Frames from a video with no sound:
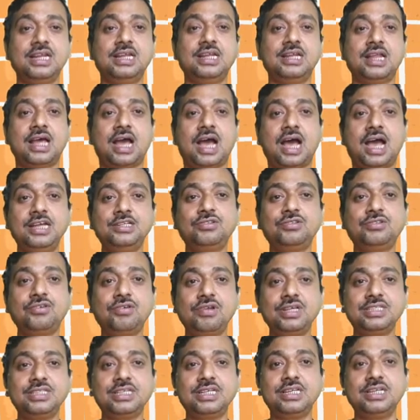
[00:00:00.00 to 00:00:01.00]
in
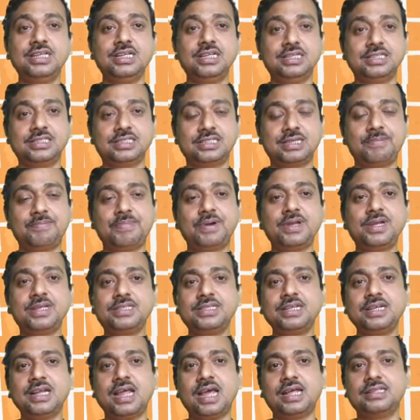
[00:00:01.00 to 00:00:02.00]
isolation, in
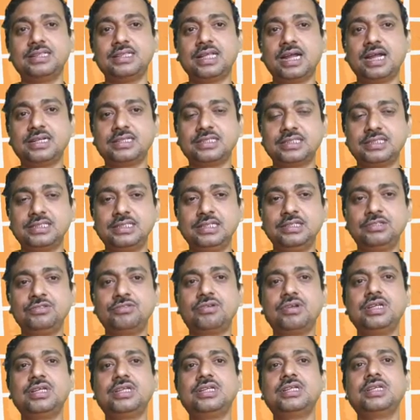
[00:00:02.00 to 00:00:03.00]
separation, and that
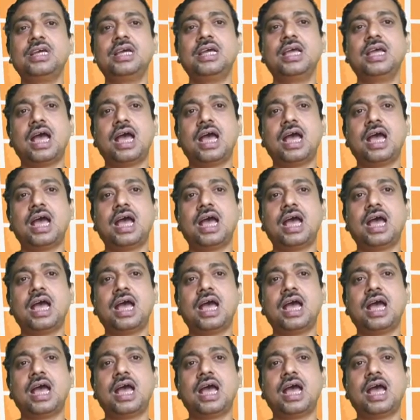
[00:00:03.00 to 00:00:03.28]
desolate,